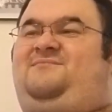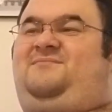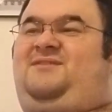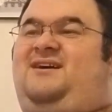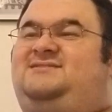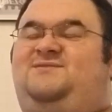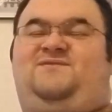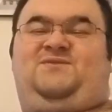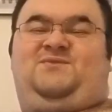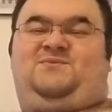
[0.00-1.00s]
lots of
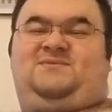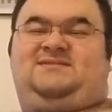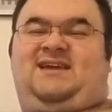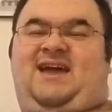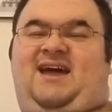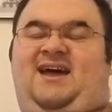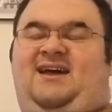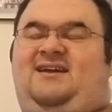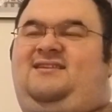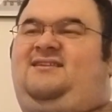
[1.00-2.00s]
food was
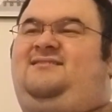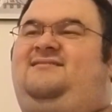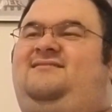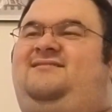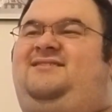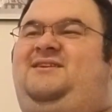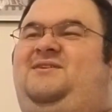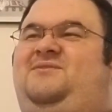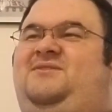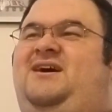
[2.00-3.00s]
had, and
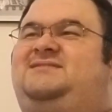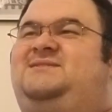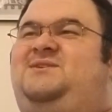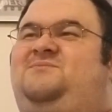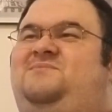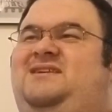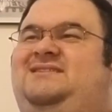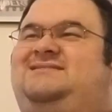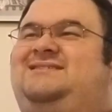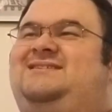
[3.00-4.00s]
lots of good
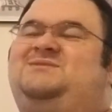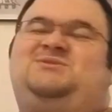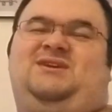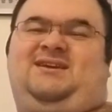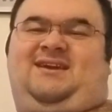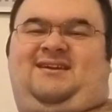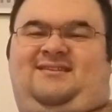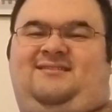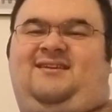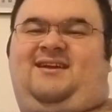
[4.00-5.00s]
pizza and
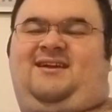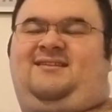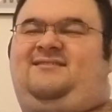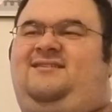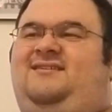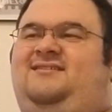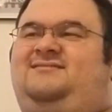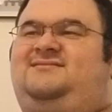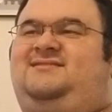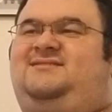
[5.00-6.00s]
chicken and
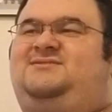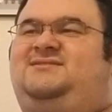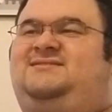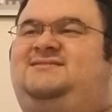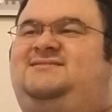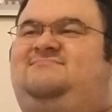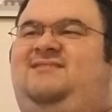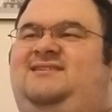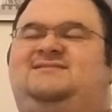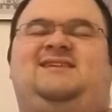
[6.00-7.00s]
delicious
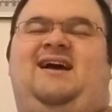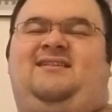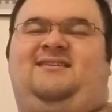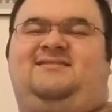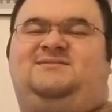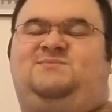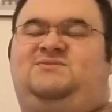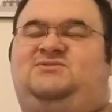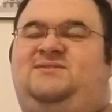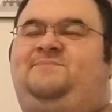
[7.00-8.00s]
like salads,
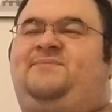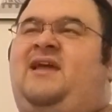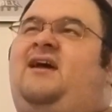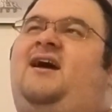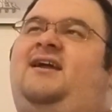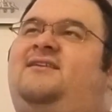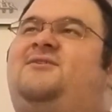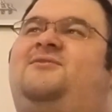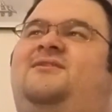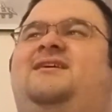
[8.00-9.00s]
which I
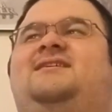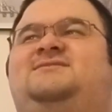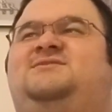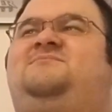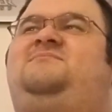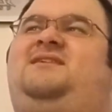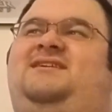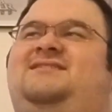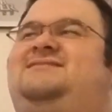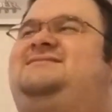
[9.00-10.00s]
know like I shouldn't be
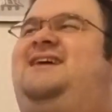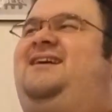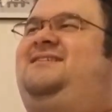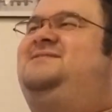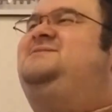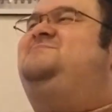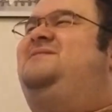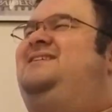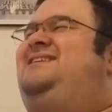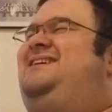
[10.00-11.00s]
eating salads,
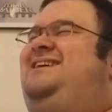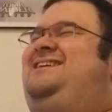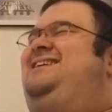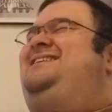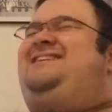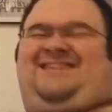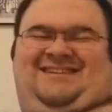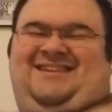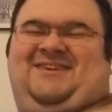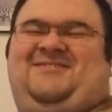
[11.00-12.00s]
but
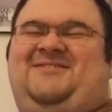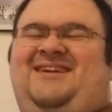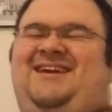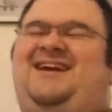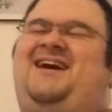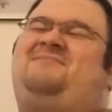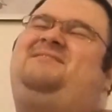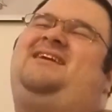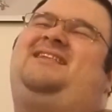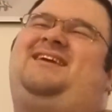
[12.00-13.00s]
no, I'm
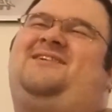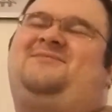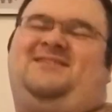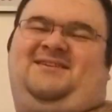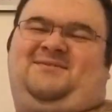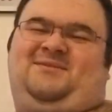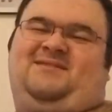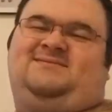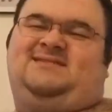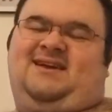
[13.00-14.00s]
kidding. I really do
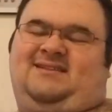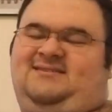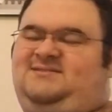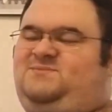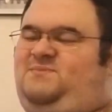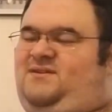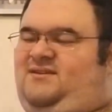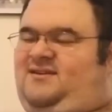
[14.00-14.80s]
love salads, but